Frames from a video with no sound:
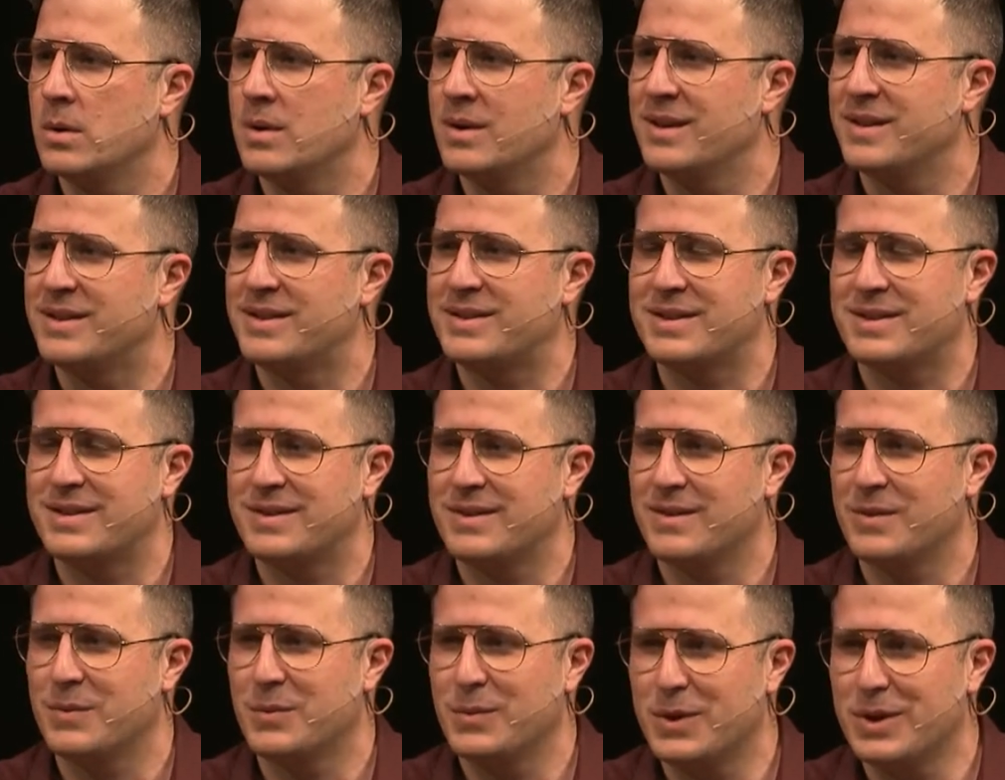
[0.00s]

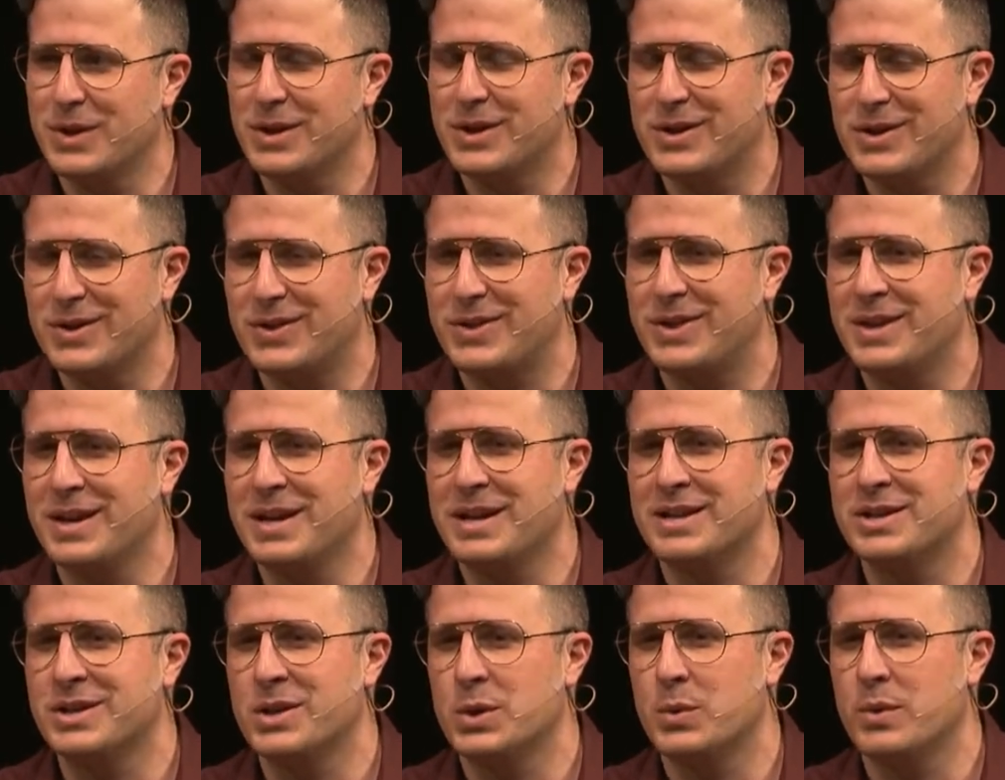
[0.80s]
It's a really good
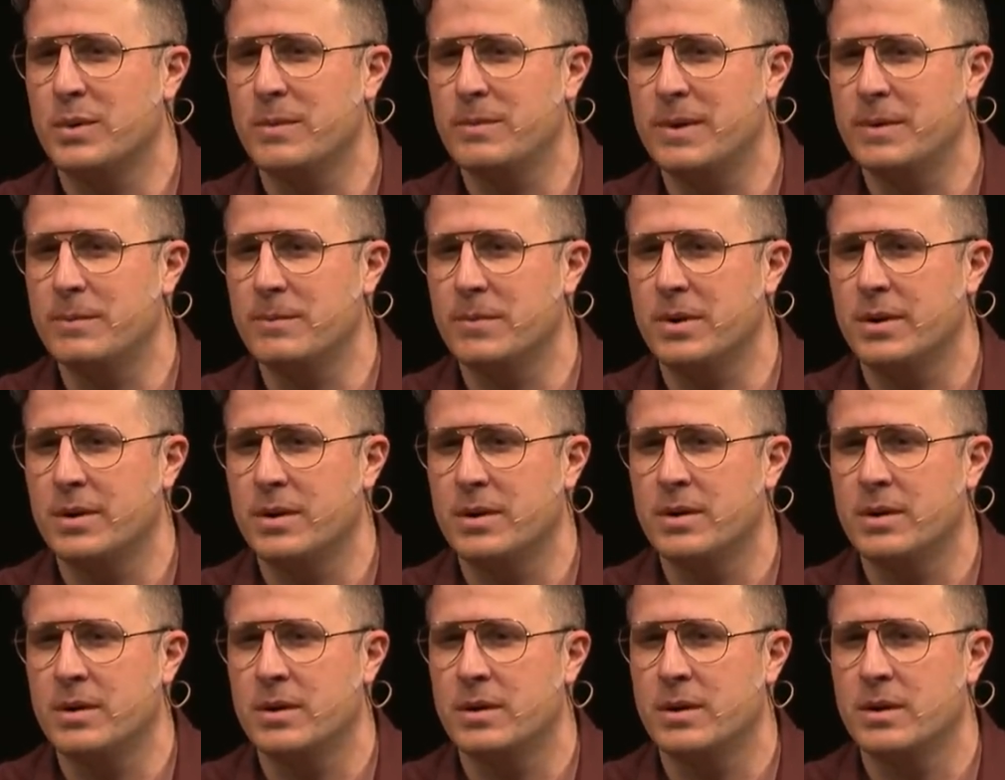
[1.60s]
thing to remember
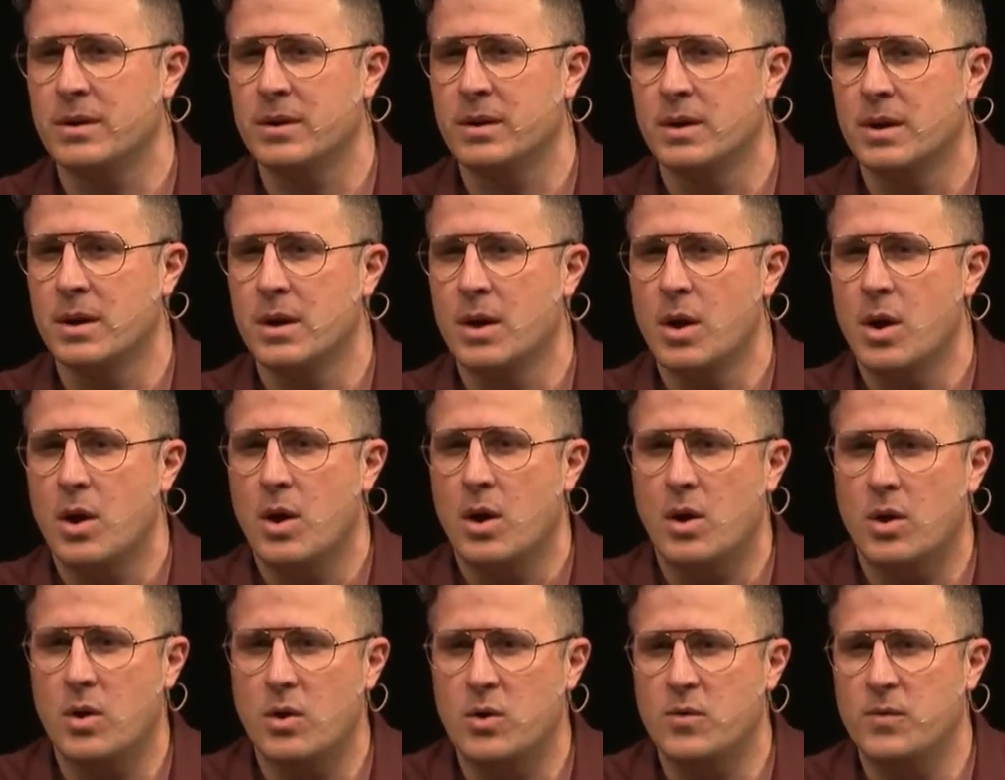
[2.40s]

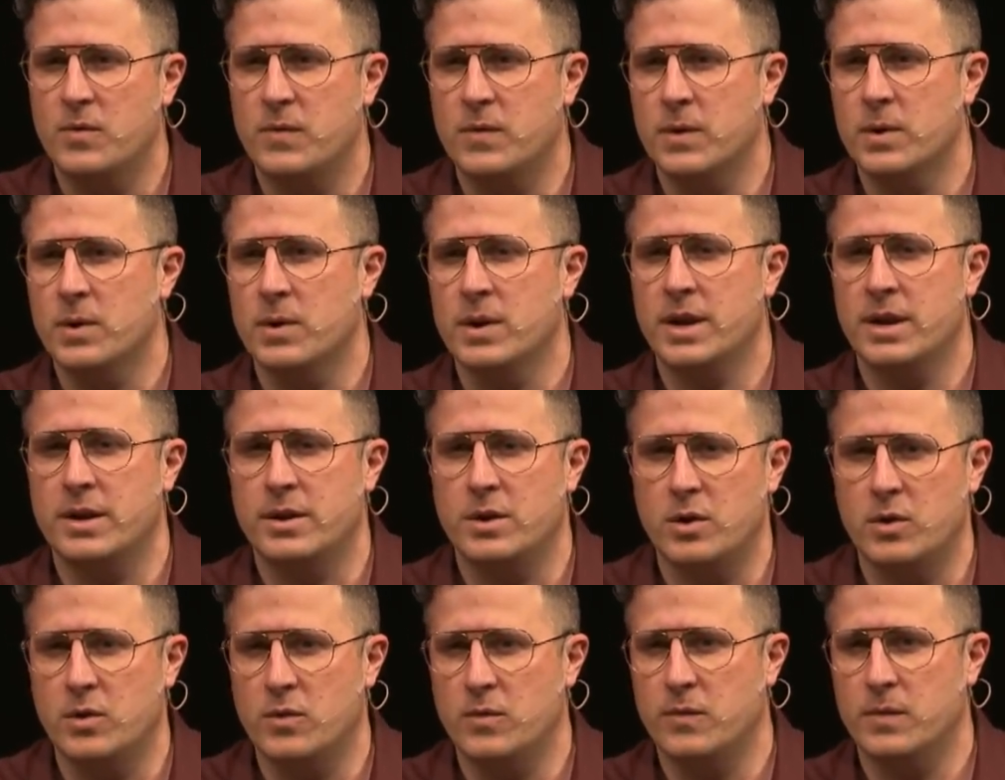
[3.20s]
over
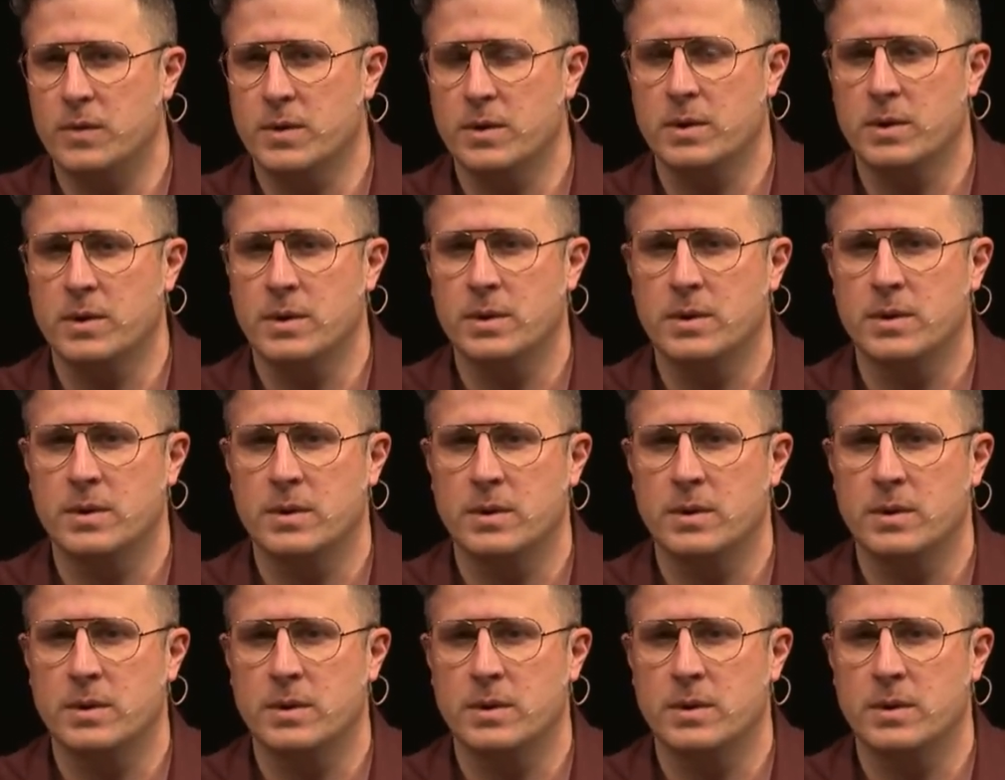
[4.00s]
and over,